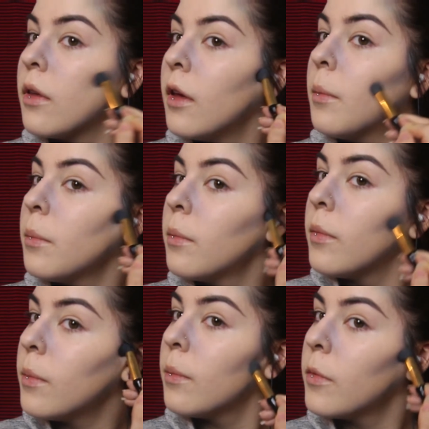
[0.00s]
Yep,
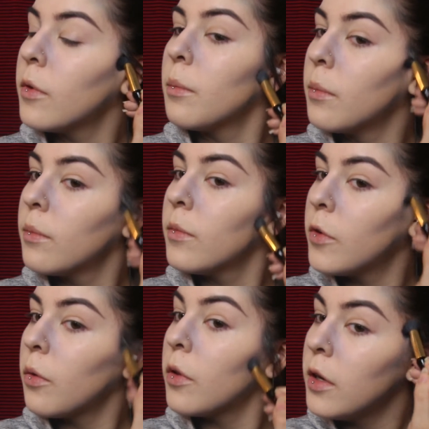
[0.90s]
some
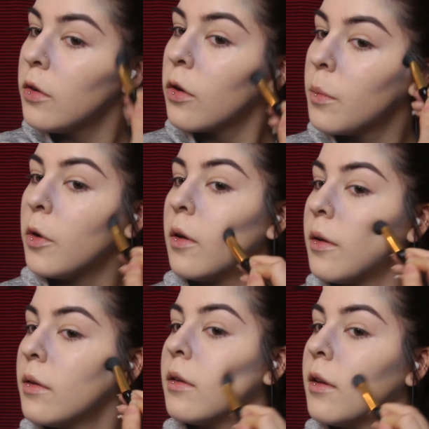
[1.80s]
totally normal
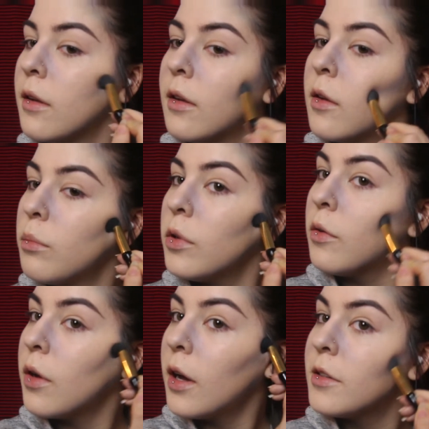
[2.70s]
blue
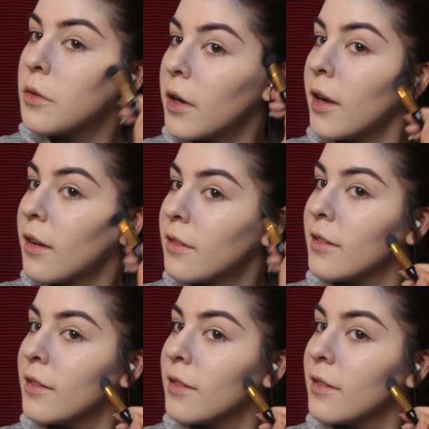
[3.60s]
contouring